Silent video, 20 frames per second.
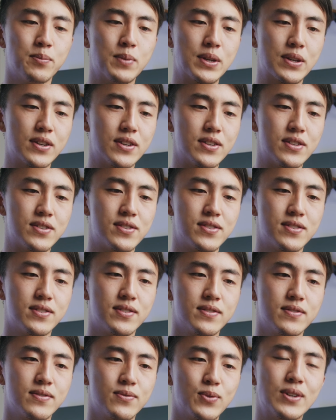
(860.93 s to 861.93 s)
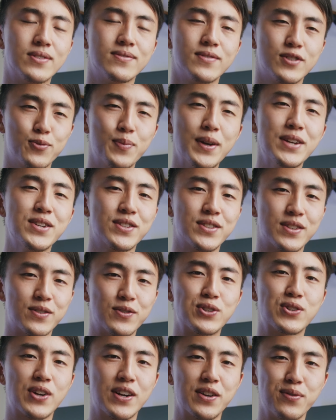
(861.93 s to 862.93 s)
because, well, especially if you're
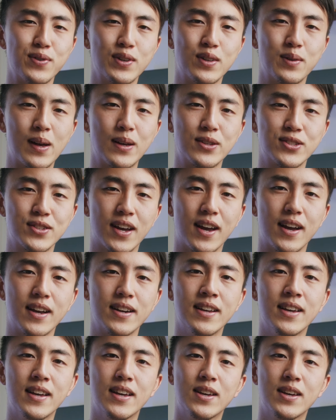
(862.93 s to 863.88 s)
trying to film outside,